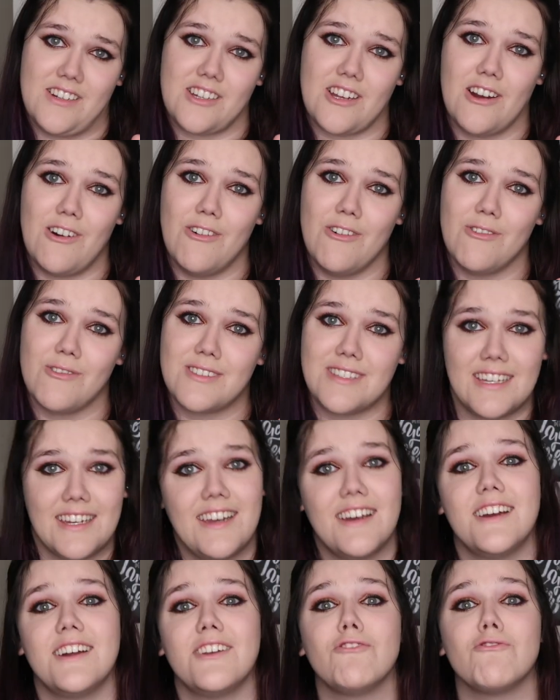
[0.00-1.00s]
to go
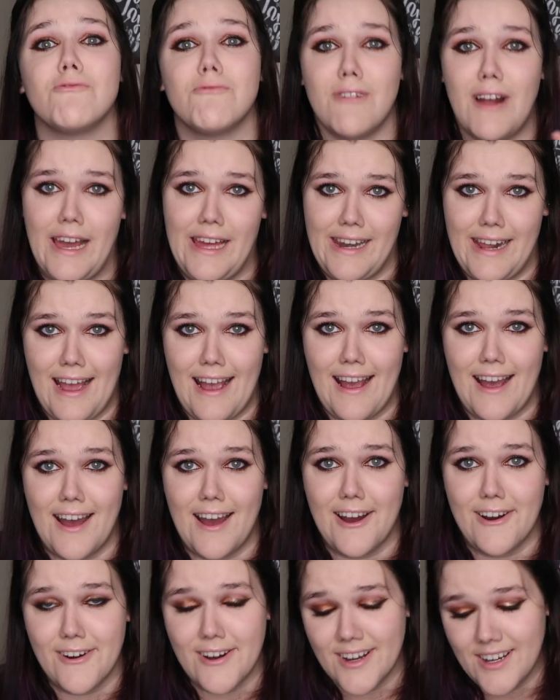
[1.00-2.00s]
see it right
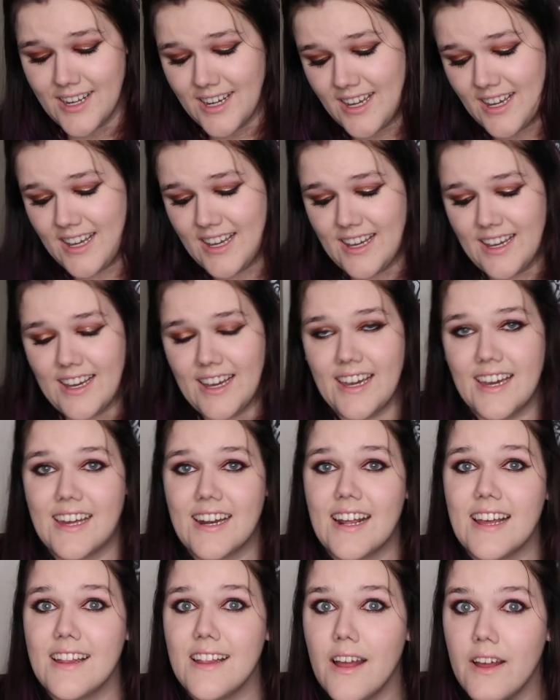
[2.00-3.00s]
now.
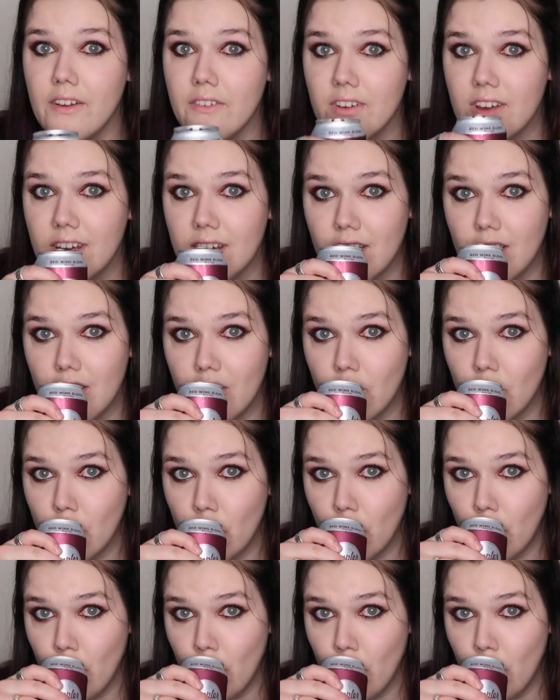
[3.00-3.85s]
And I love it.